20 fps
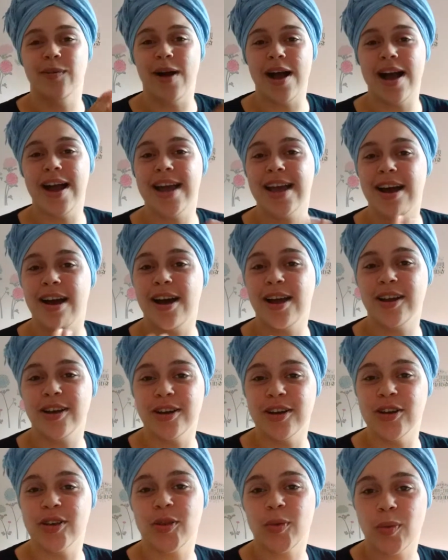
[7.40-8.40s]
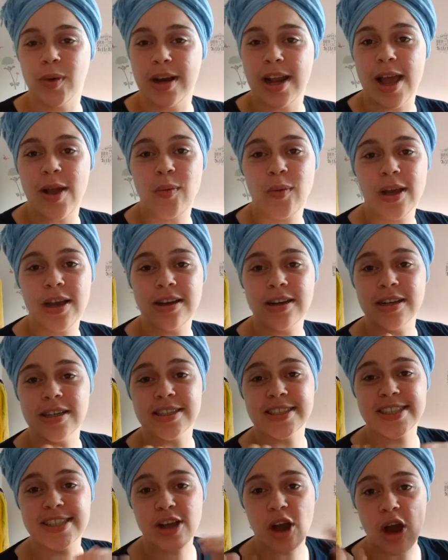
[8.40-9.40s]
on earth would I wear
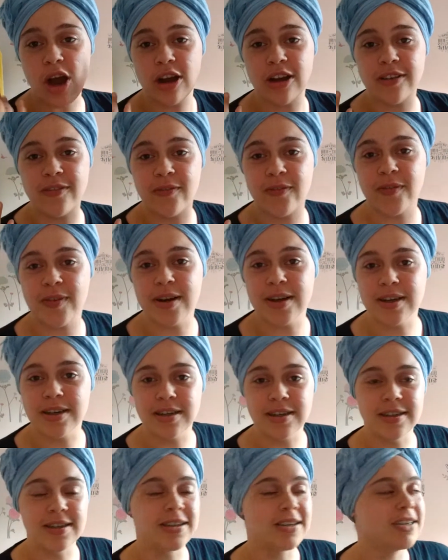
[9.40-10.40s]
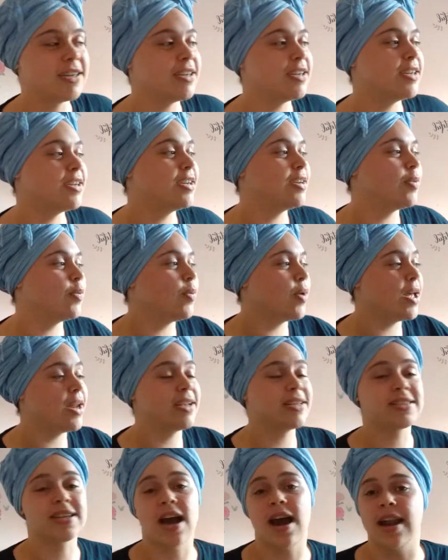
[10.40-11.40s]
a scarf when
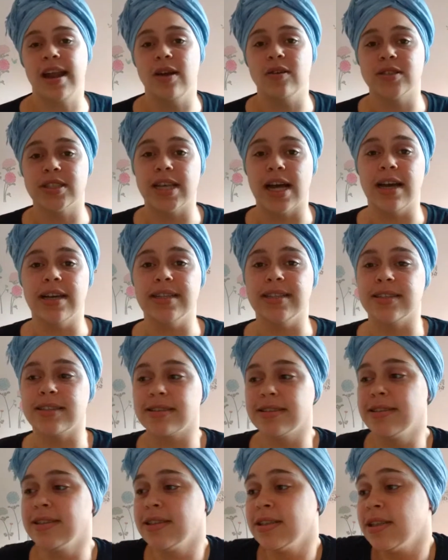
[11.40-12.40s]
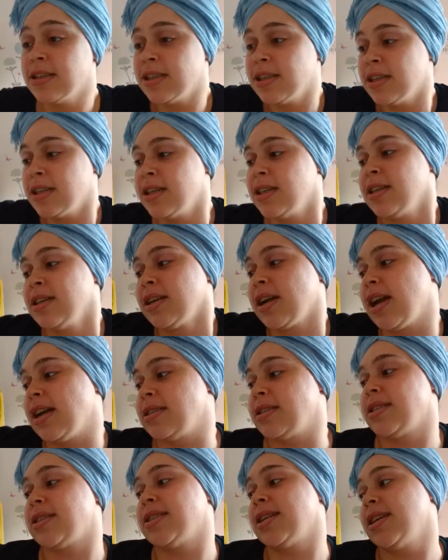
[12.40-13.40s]
it's hot outside?
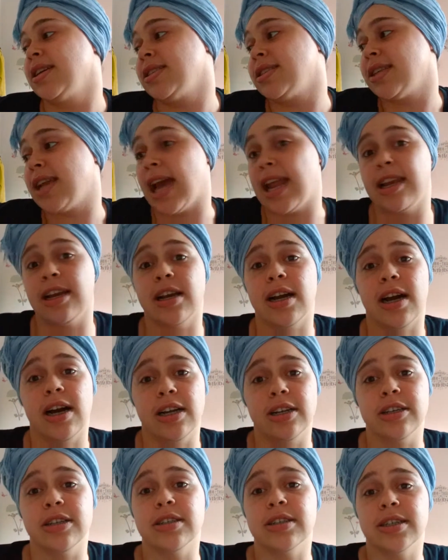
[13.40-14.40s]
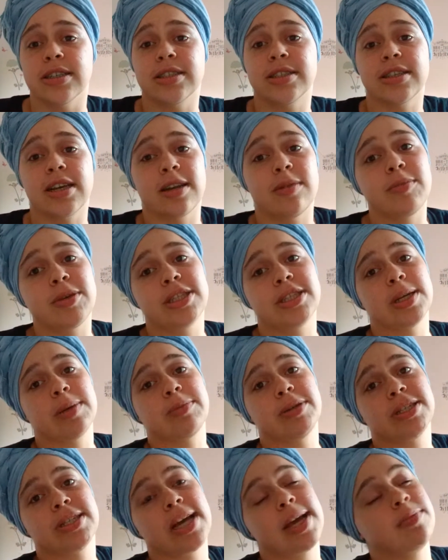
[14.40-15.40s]
Because it's getting hotter. It's going to be
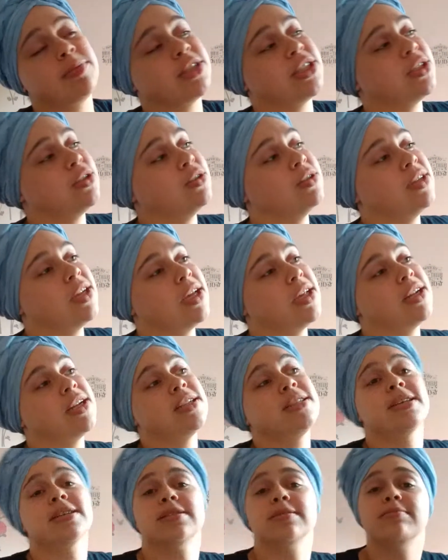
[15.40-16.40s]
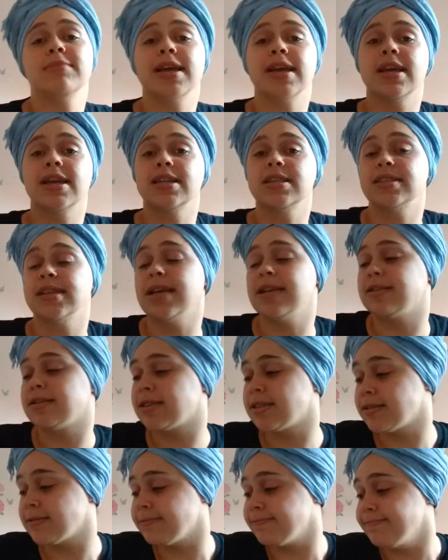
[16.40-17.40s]
summertime soon, and it doesn't make any
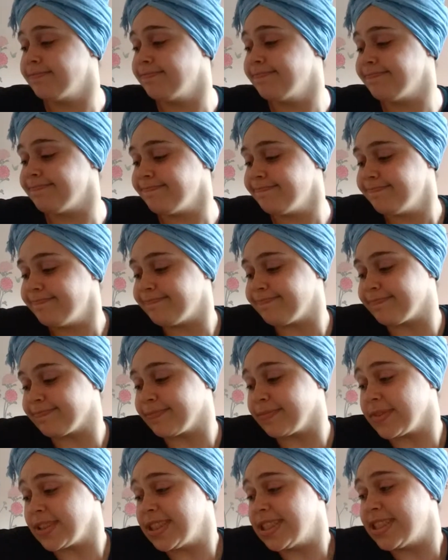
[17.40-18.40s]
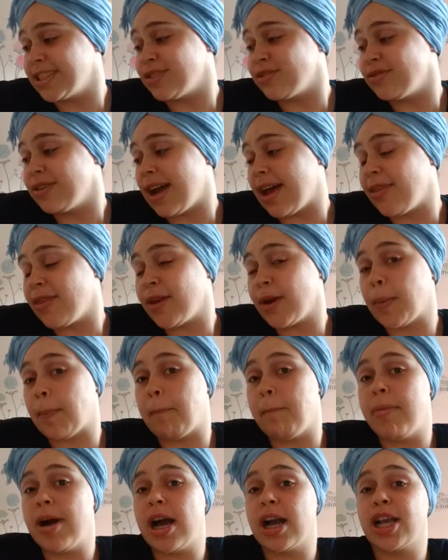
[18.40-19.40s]
sense. It's rather
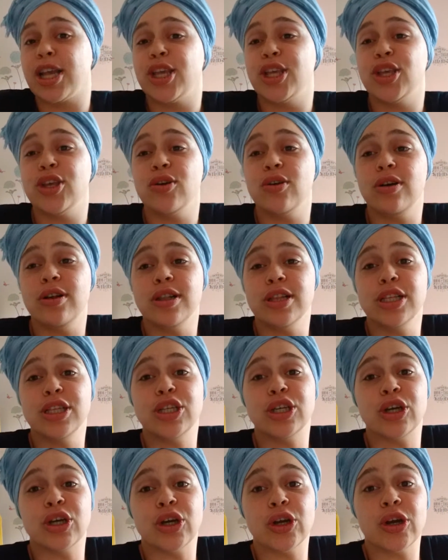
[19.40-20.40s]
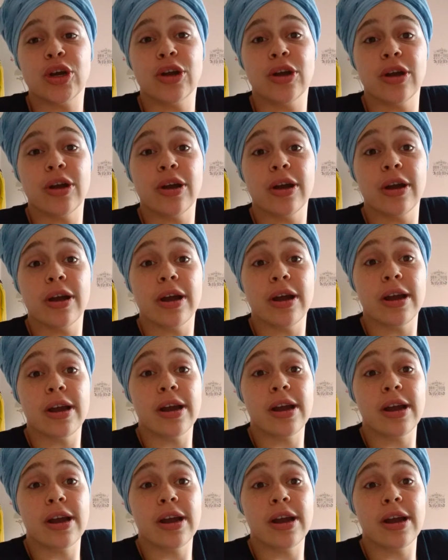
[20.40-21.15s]
peculiar.